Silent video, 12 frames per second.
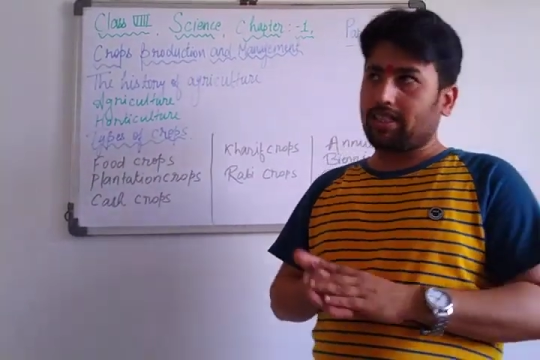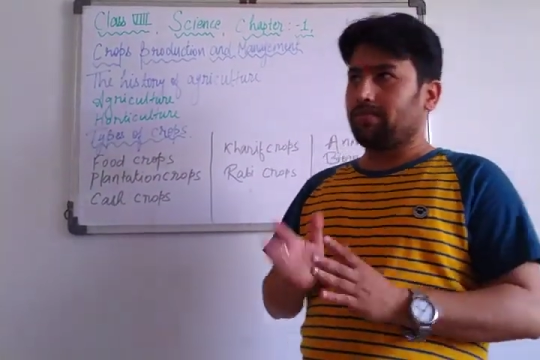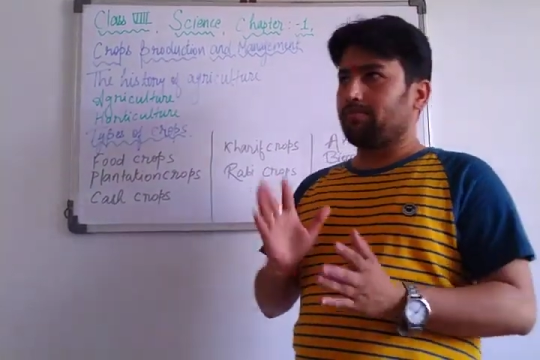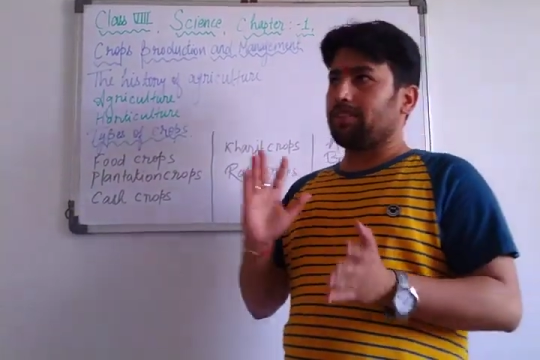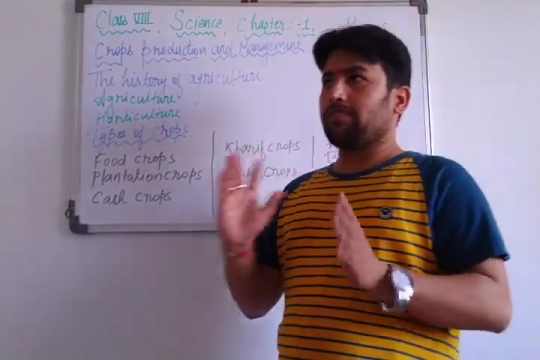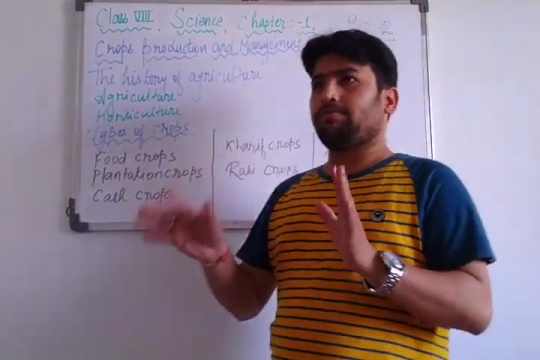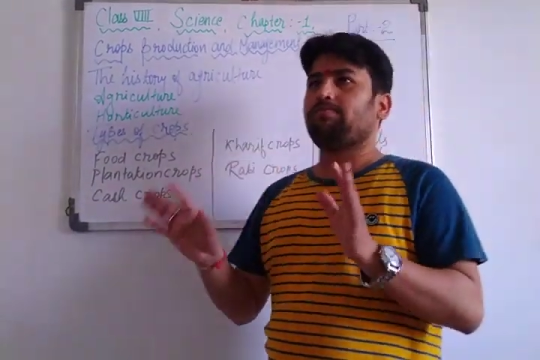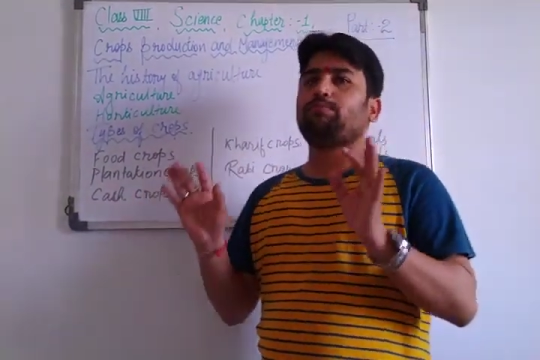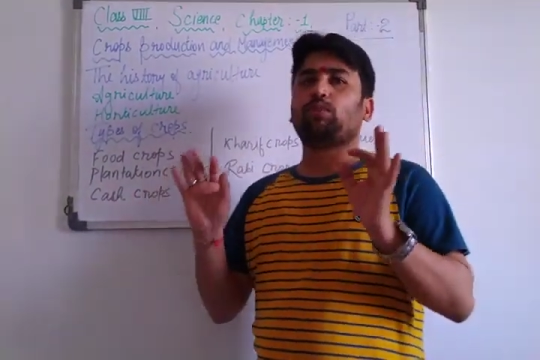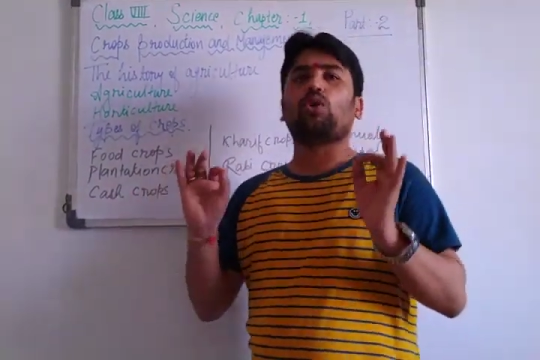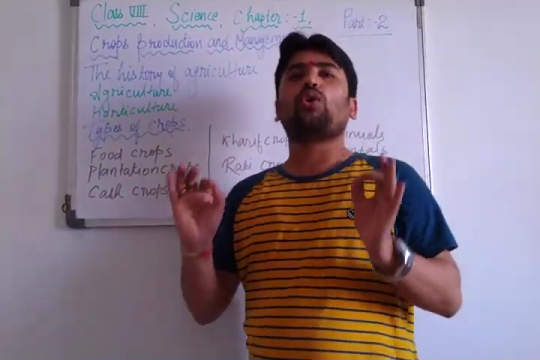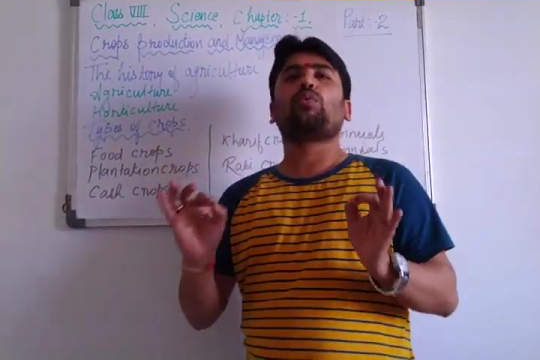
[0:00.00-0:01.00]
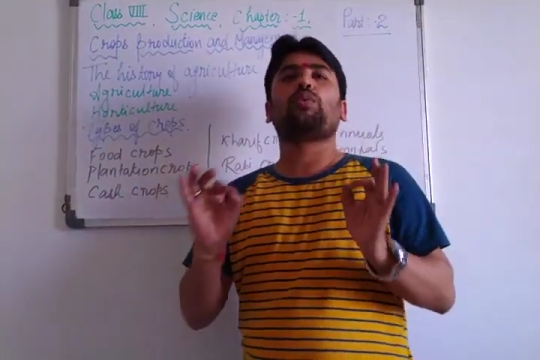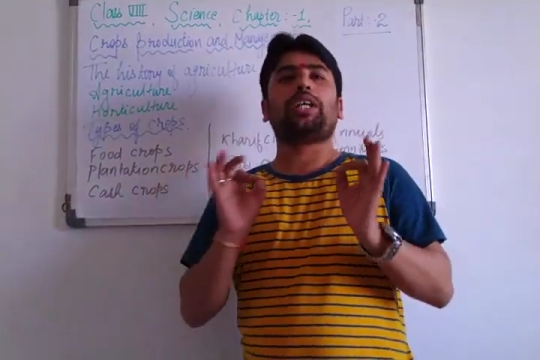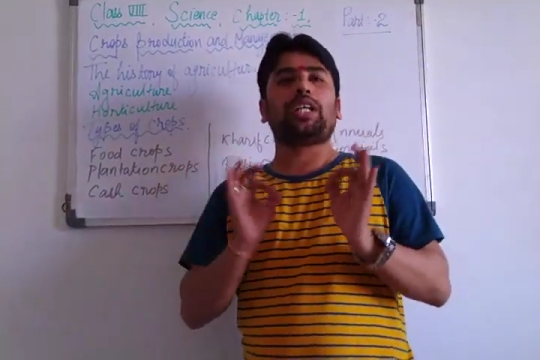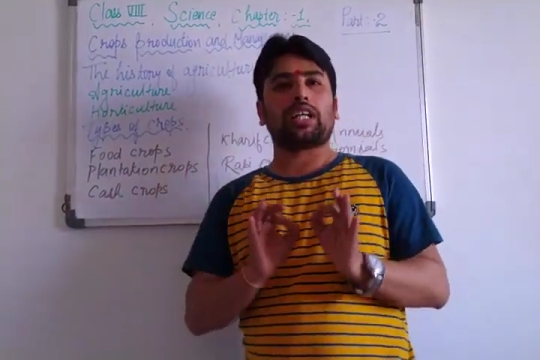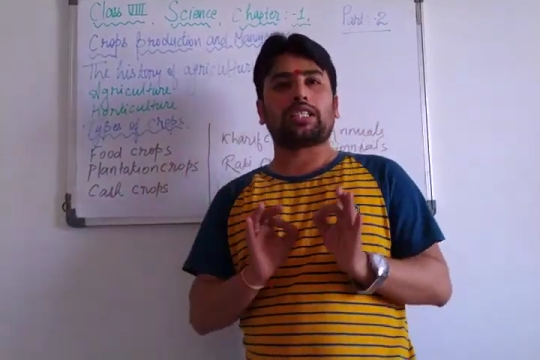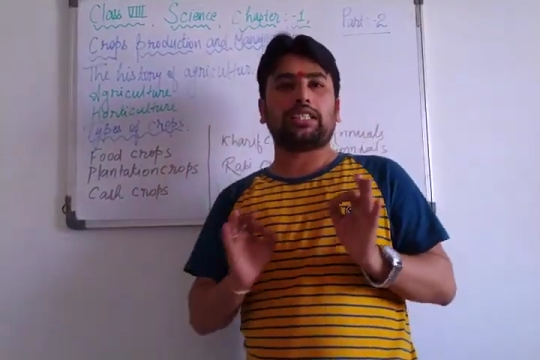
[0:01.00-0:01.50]
Means pure
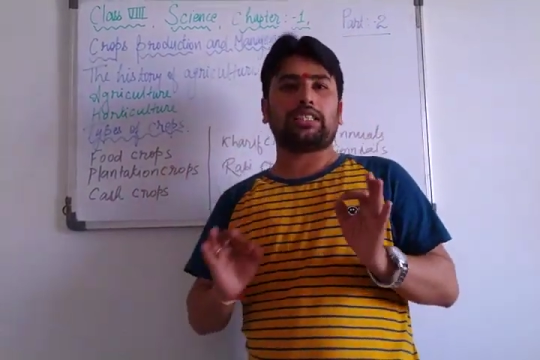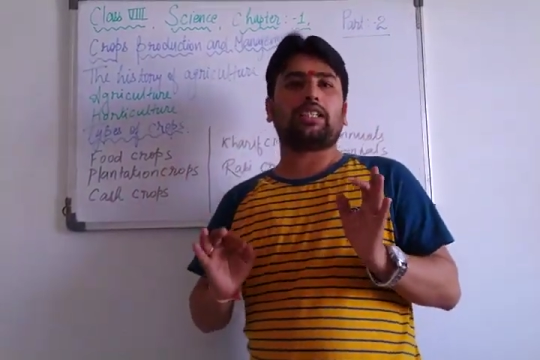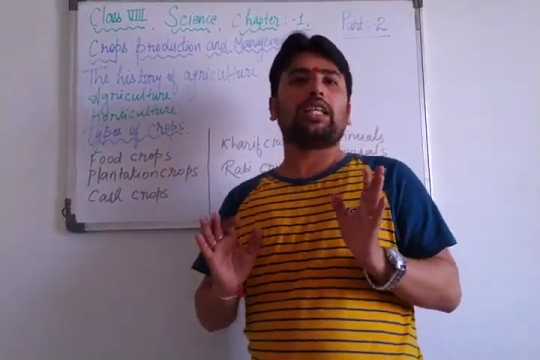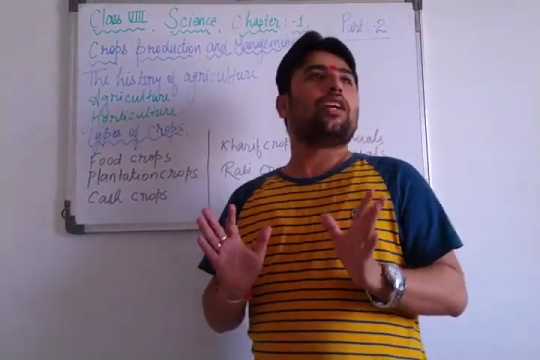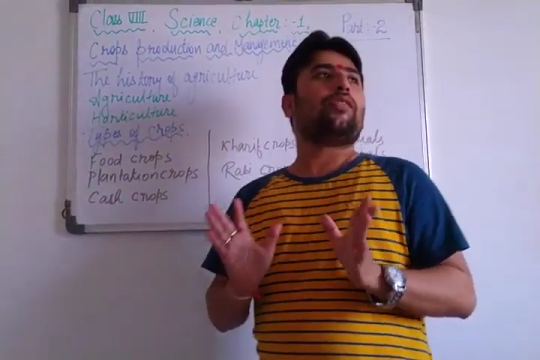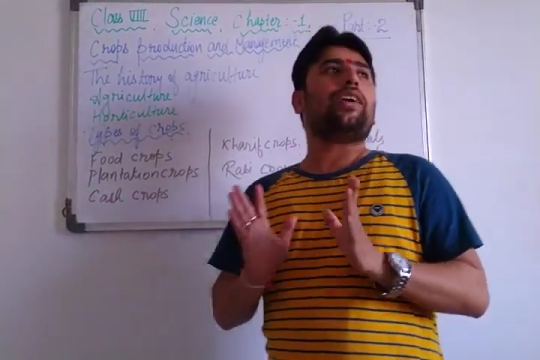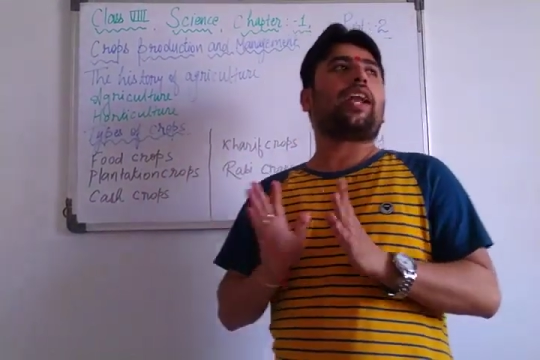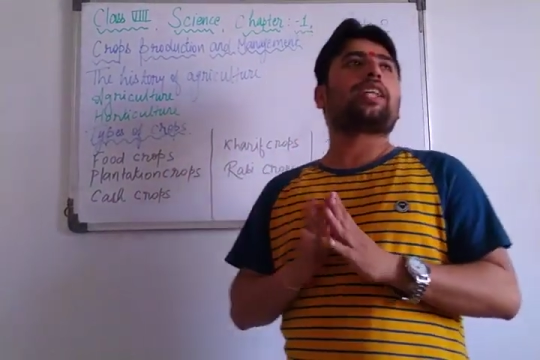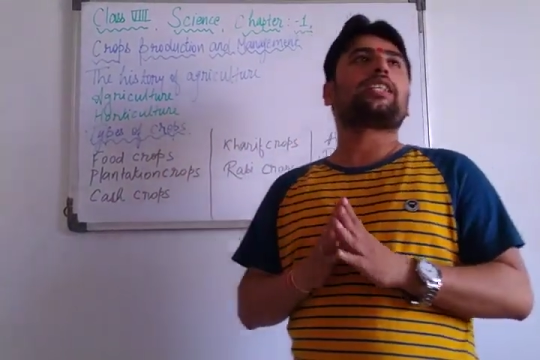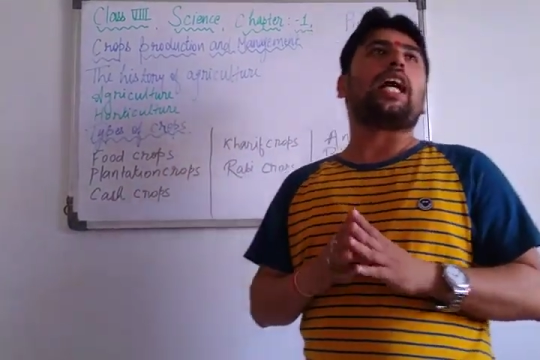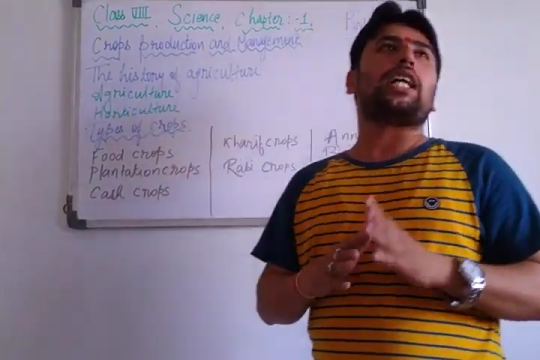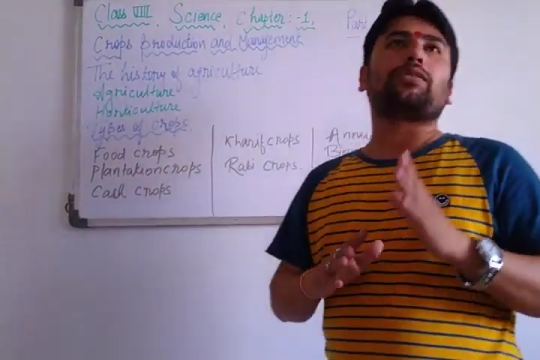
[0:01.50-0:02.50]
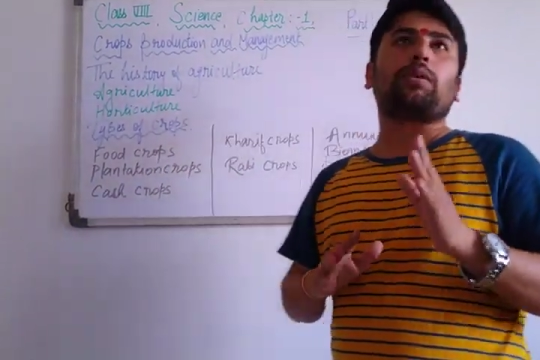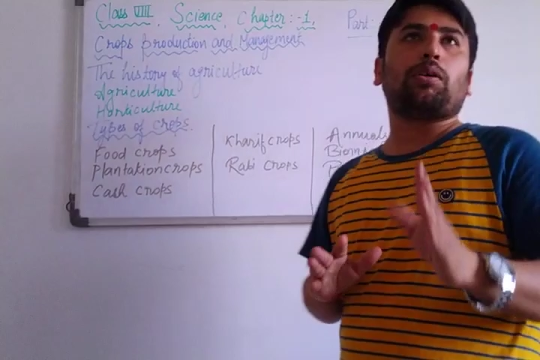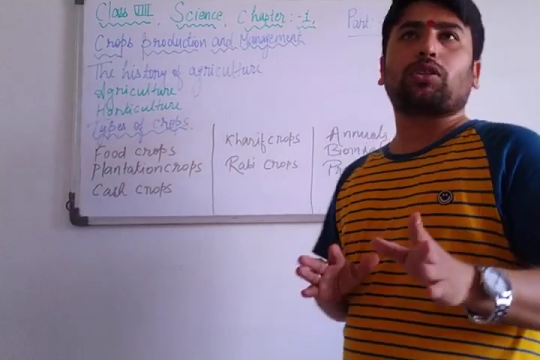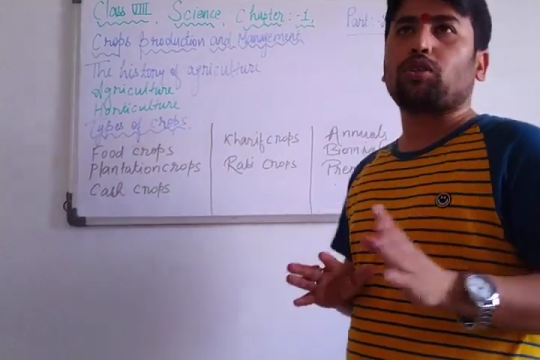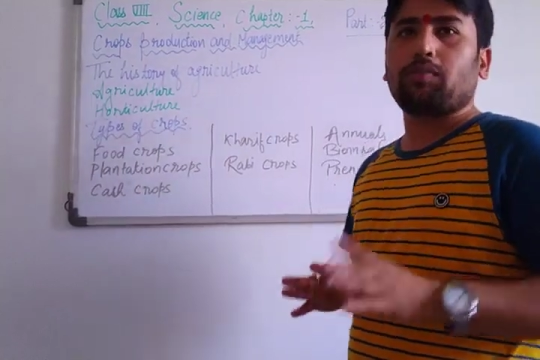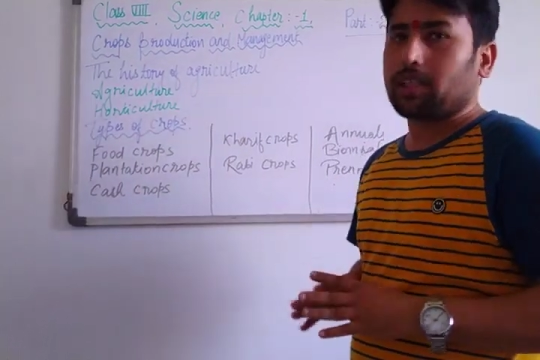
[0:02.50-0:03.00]
winter season. Winter starts from October,